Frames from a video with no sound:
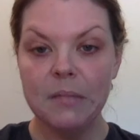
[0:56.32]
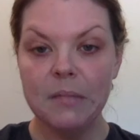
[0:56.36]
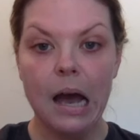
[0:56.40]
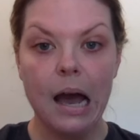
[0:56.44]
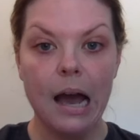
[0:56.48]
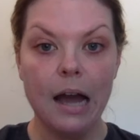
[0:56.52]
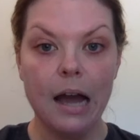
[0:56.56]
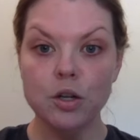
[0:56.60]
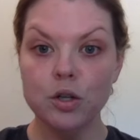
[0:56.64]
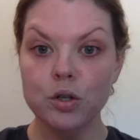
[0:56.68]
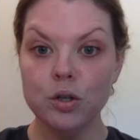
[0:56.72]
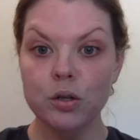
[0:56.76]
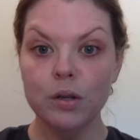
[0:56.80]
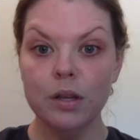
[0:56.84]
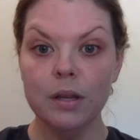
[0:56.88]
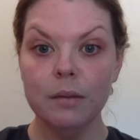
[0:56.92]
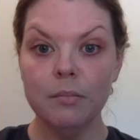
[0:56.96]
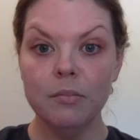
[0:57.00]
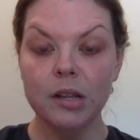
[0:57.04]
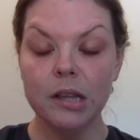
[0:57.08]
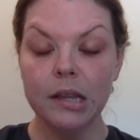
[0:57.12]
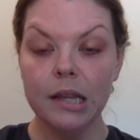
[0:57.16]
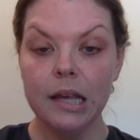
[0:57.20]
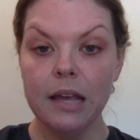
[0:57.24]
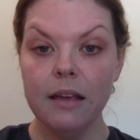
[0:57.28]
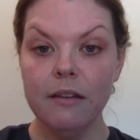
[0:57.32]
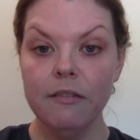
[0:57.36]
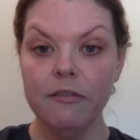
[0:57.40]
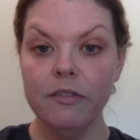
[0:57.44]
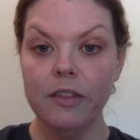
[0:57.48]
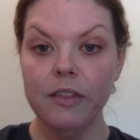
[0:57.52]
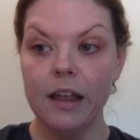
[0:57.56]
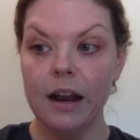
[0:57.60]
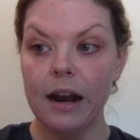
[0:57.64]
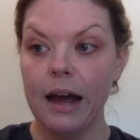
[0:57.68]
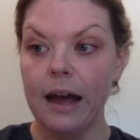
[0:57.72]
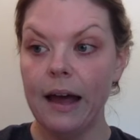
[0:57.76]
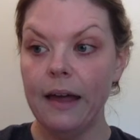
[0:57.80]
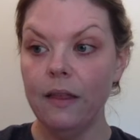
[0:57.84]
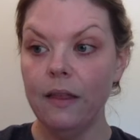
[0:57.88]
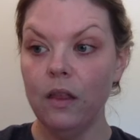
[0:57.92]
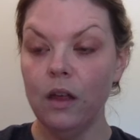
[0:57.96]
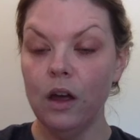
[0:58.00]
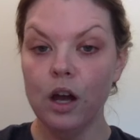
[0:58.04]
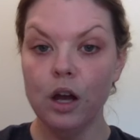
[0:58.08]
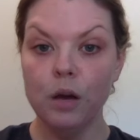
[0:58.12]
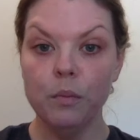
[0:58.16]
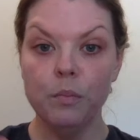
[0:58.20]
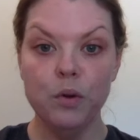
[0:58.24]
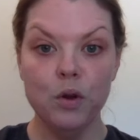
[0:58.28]
I truly believe that I
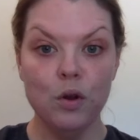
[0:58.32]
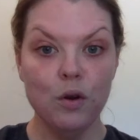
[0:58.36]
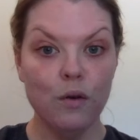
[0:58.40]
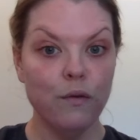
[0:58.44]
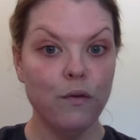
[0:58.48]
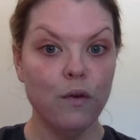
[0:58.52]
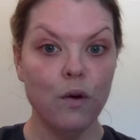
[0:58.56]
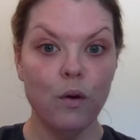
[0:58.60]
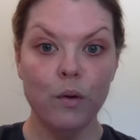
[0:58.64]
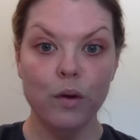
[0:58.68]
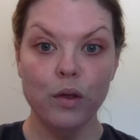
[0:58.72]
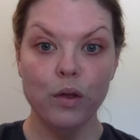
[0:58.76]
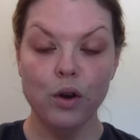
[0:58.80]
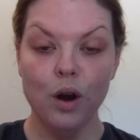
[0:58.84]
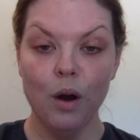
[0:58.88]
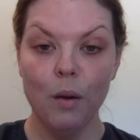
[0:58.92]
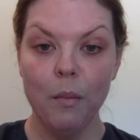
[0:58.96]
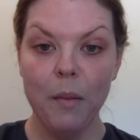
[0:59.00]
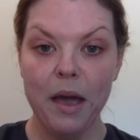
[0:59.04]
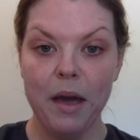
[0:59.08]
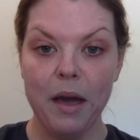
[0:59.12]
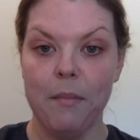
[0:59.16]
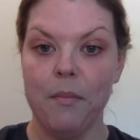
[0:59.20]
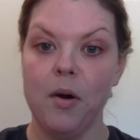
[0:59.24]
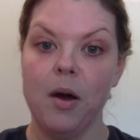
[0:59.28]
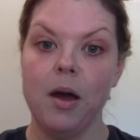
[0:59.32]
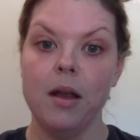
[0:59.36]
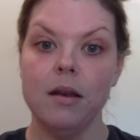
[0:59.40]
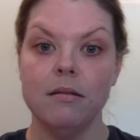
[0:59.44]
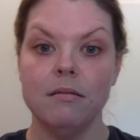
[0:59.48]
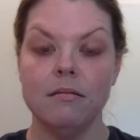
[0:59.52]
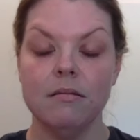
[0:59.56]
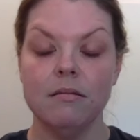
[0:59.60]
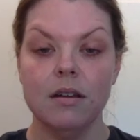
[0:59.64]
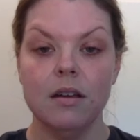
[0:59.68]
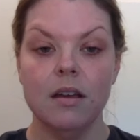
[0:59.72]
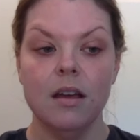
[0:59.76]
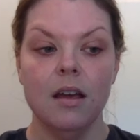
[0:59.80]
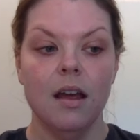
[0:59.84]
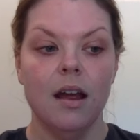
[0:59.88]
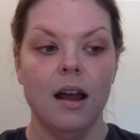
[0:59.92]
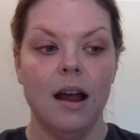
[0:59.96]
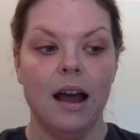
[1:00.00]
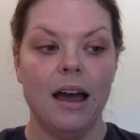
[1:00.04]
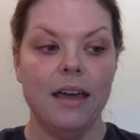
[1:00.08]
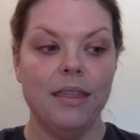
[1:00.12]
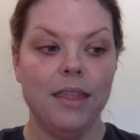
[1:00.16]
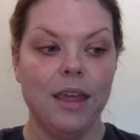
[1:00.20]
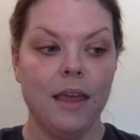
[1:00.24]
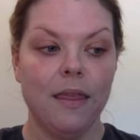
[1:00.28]
look beautiful with no makeup on.
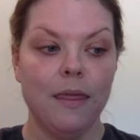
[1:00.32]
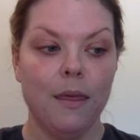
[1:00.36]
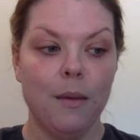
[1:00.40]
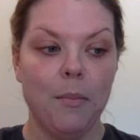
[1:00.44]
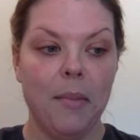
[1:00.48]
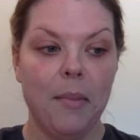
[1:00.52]
I think that